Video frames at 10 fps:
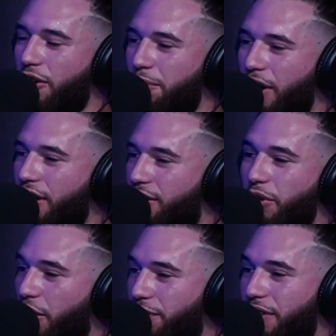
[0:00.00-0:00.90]
so
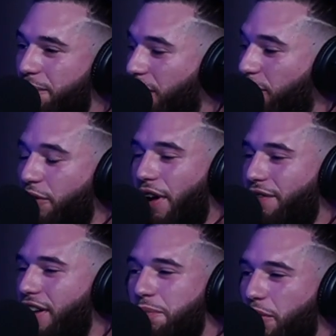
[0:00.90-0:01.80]
but 30 but
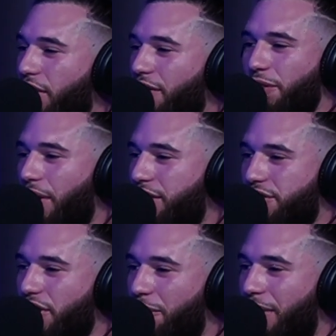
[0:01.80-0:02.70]
305 fights pulled off a
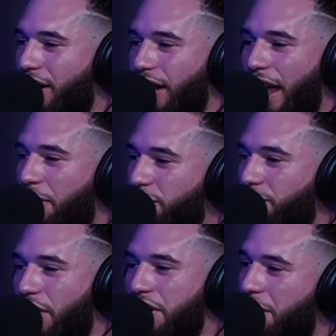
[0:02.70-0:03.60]
great show, man. It was